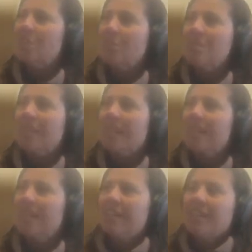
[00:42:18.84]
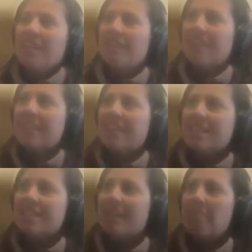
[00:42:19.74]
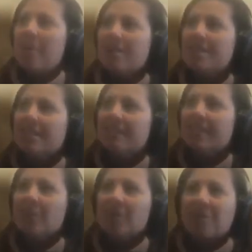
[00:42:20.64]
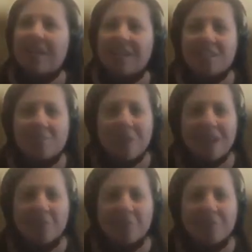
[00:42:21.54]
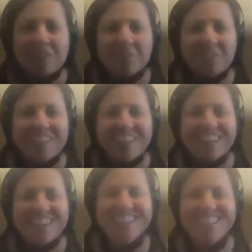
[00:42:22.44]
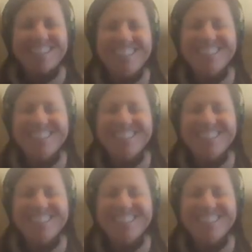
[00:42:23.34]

So I was like, if anything, it's a net positive that we were riding this bike. We'll fill it with air.